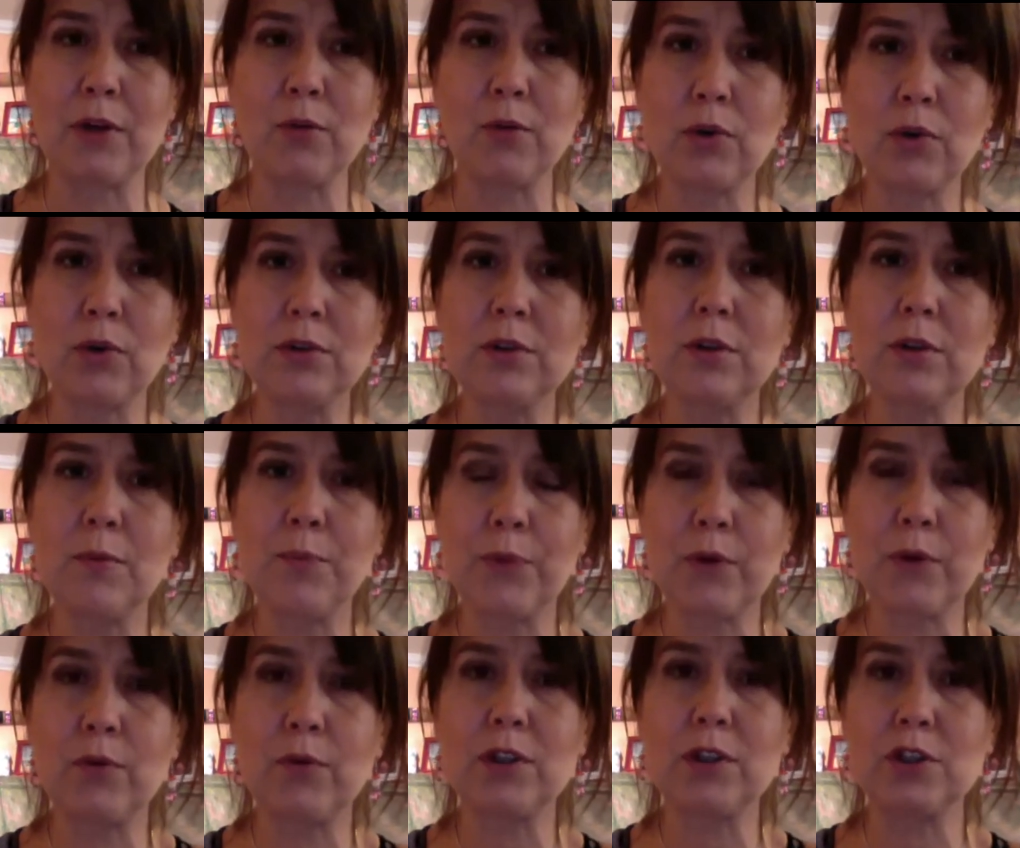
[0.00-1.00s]
You want
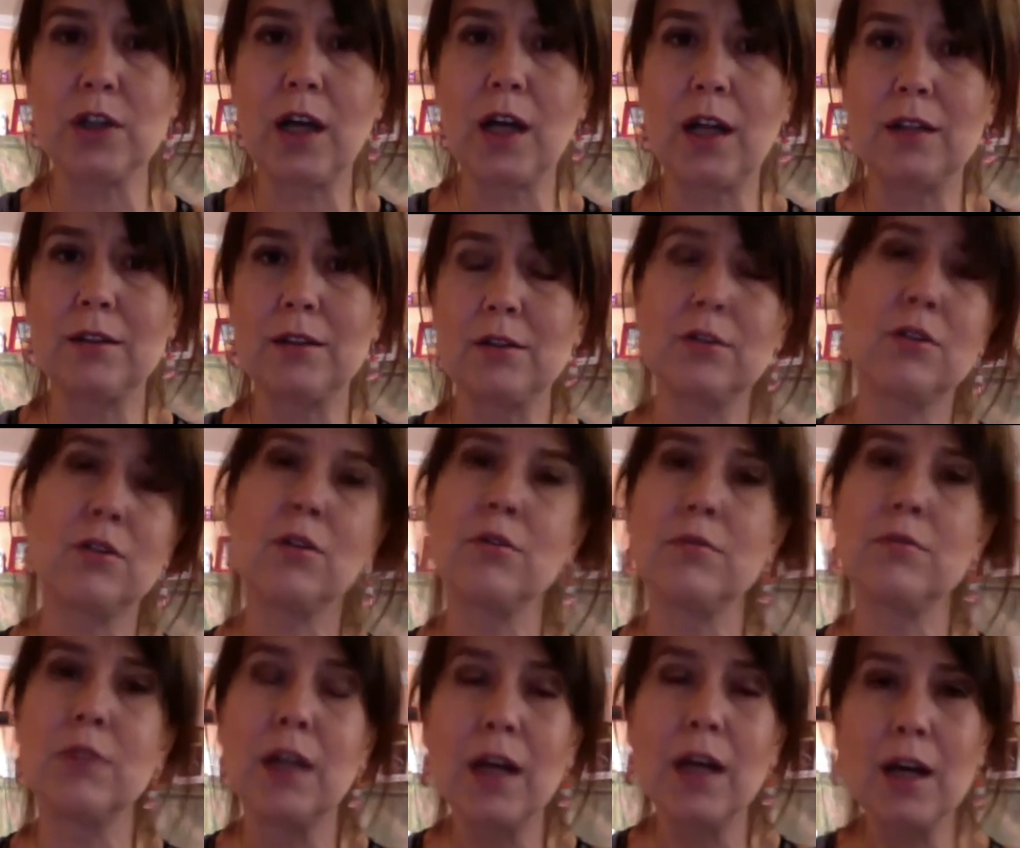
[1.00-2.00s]
a child to,
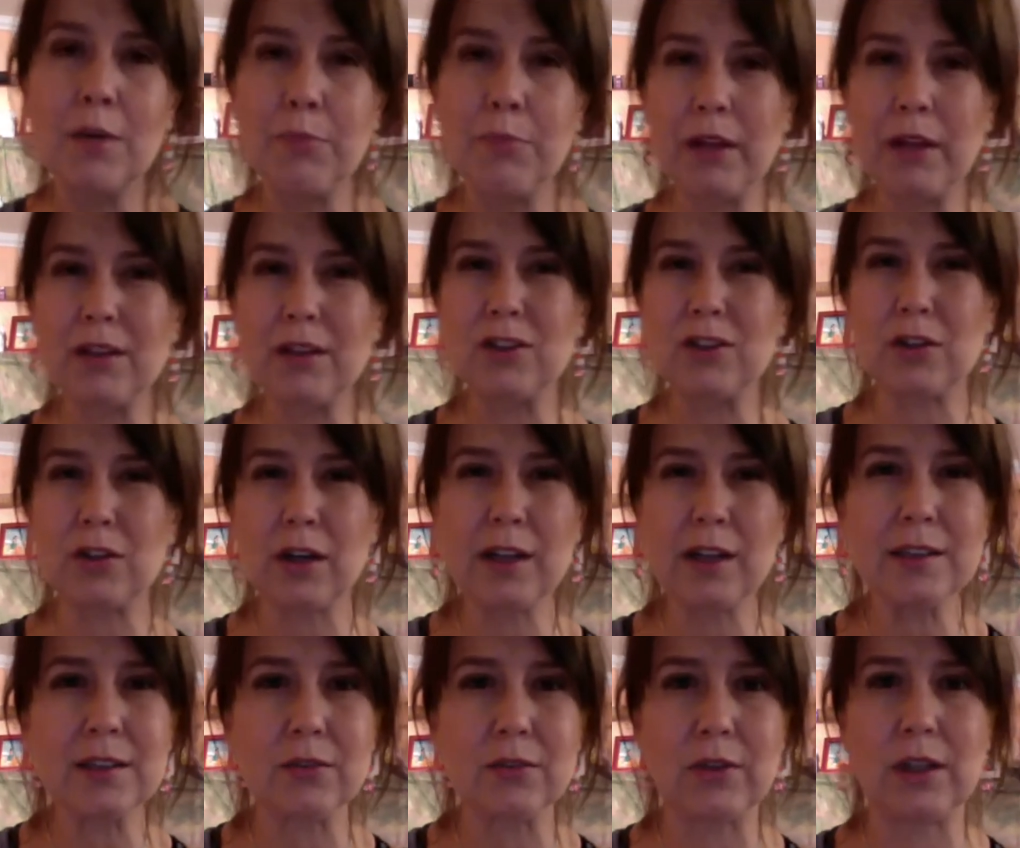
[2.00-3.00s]
build a
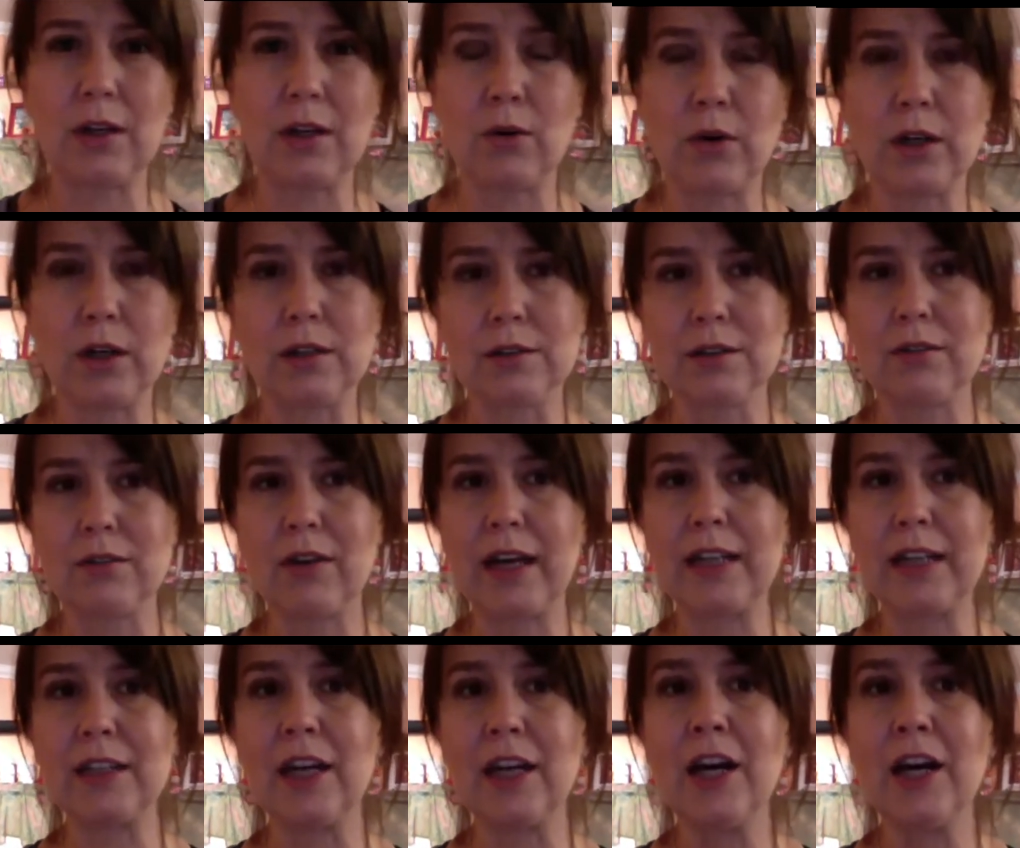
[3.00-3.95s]
trust with the oils, right?